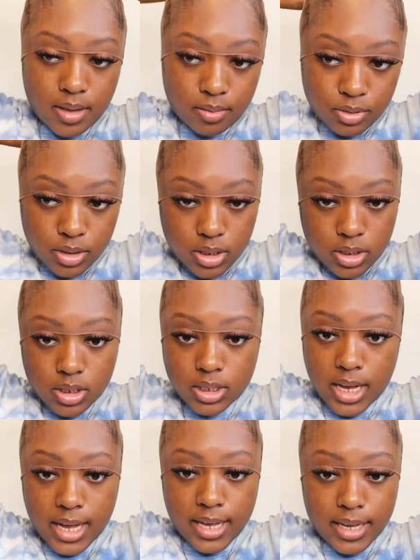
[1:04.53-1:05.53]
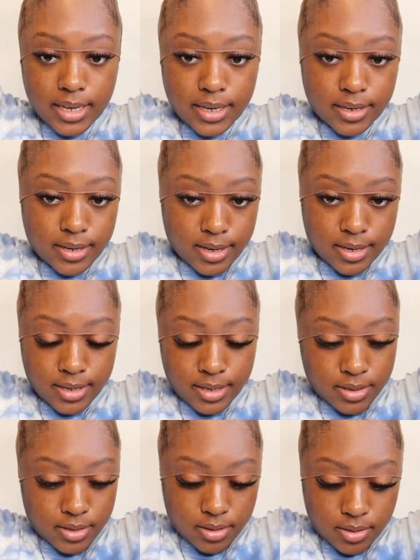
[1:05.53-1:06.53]
I'm just gonna tie it in a
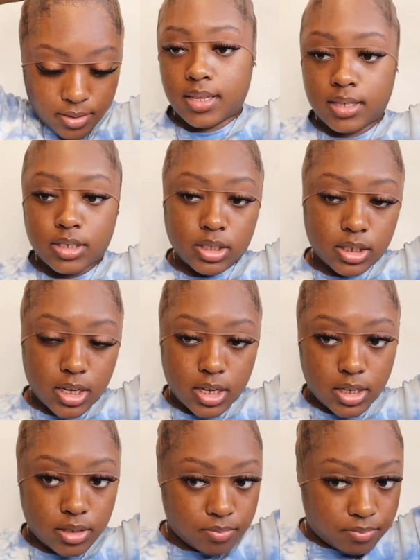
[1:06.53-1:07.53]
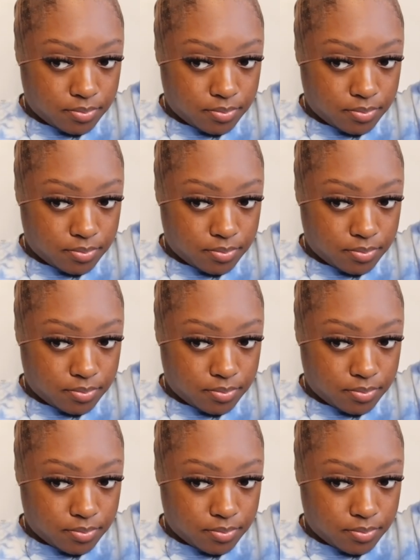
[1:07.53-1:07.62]
knot and then just cut it.